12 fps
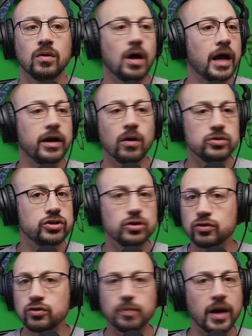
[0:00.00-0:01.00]
don't use
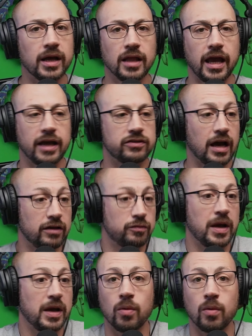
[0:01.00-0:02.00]
my legs. I spent
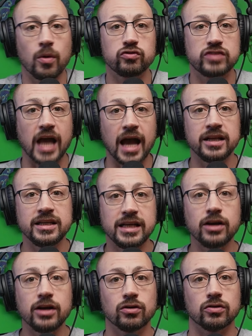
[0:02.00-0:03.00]
almost 10
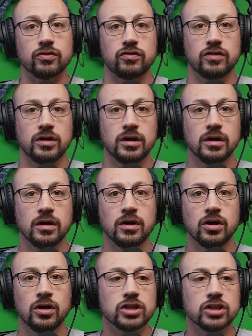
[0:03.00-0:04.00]
years
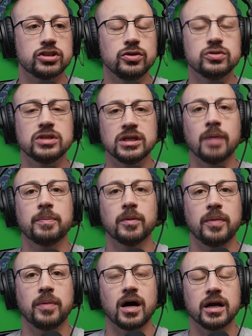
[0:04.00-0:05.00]
just using upper
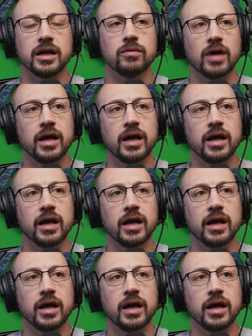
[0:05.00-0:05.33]
body, right?